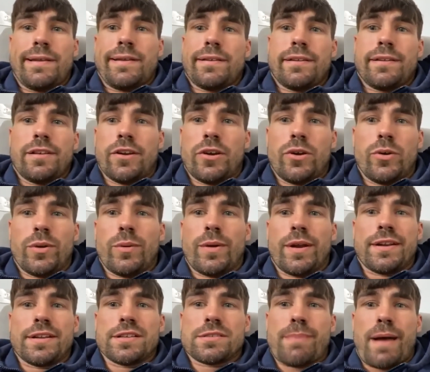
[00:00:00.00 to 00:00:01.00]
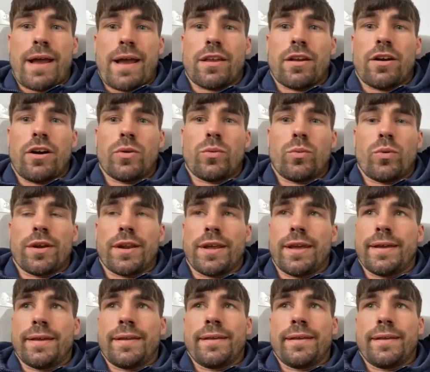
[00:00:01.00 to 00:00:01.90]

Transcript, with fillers: You know, he went in his backyard, won it,